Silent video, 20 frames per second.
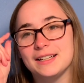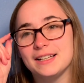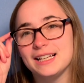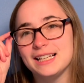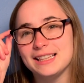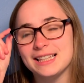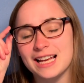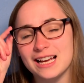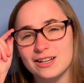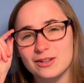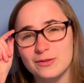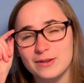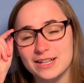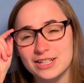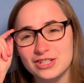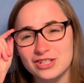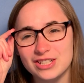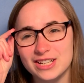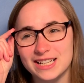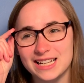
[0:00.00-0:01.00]
in that
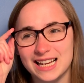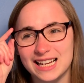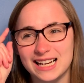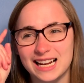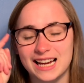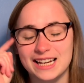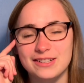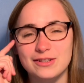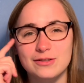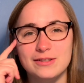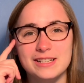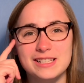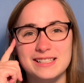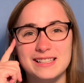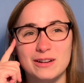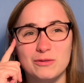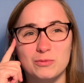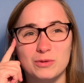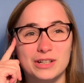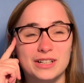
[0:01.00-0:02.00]
question, and I noticed
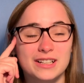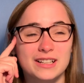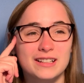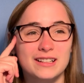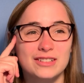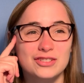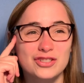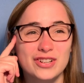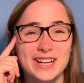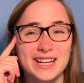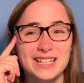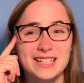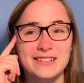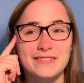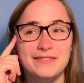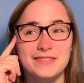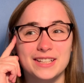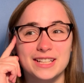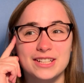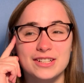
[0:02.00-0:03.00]
that we're trying to
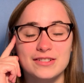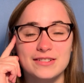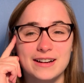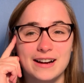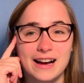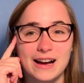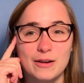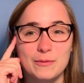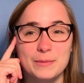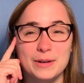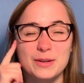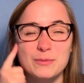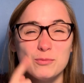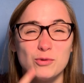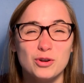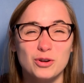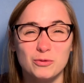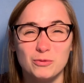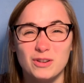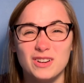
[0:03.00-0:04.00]
figure out how many
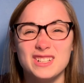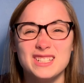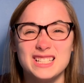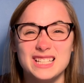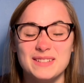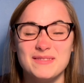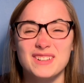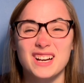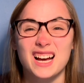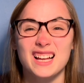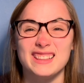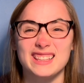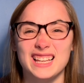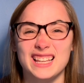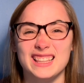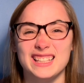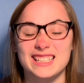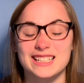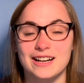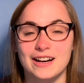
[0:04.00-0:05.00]
more one team got
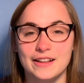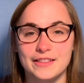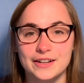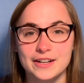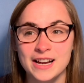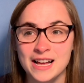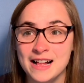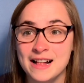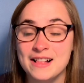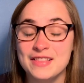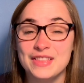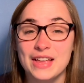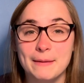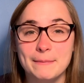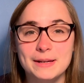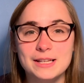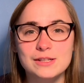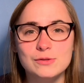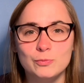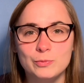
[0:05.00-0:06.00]
than the other. That
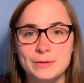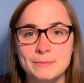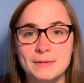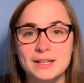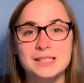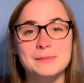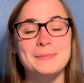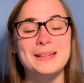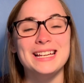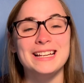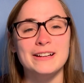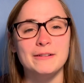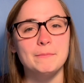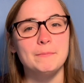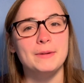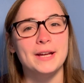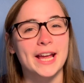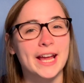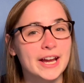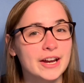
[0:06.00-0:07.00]
means we must be
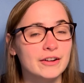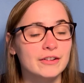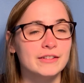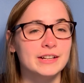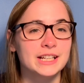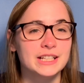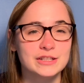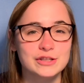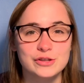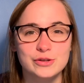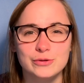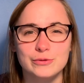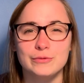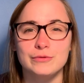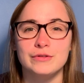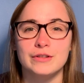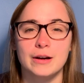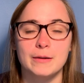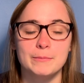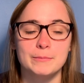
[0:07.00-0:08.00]
comparing two
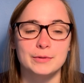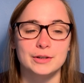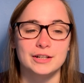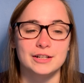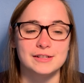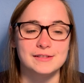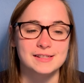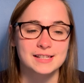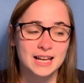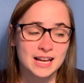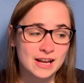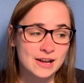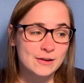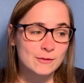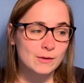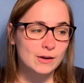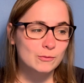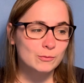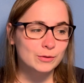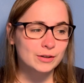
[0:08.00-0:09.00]
numbers.
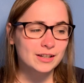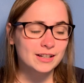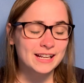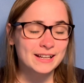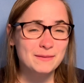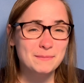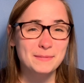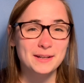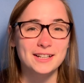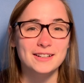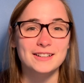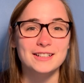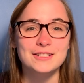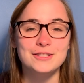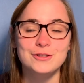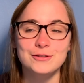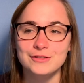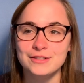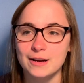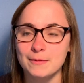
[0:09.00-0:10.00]
When we're comparing
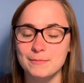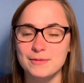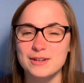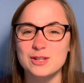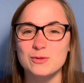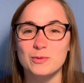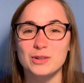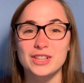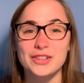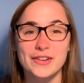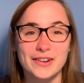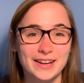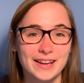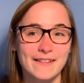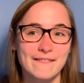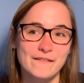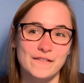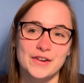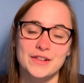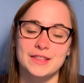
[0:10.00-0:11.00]
two numbers, we're
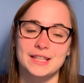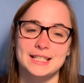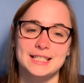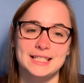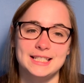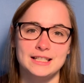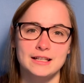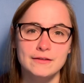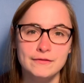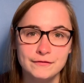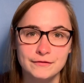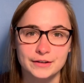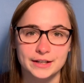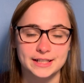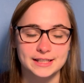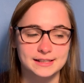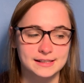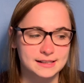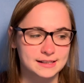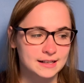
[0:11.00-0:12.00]
looking for the
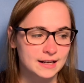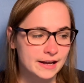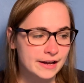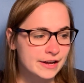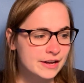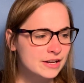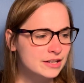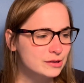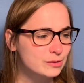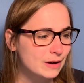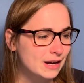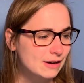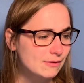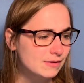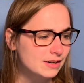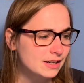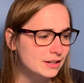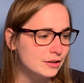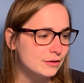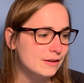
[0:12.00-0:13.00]
difference. So I
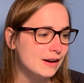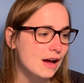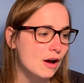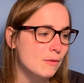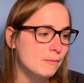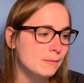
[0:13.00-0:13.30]
want to know how